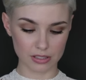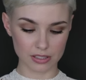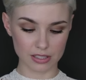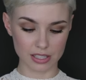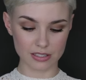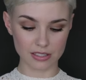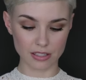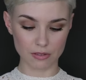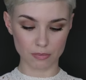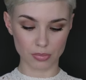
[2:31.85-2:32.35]

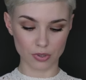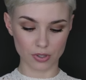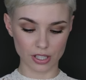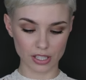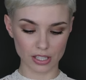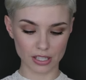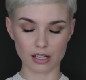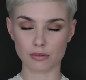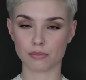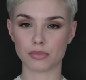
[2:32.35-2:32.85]
since I bought
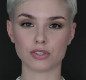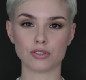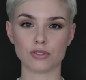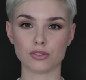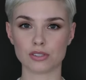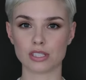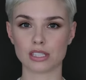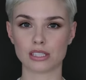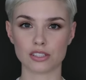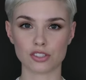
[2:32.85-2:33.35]
it, I've been
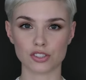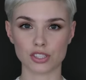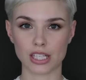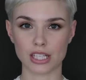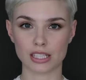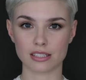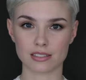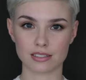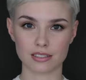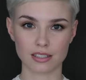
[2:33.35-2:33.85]
using the
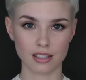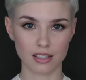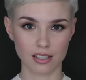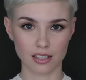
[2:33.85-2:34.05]
shades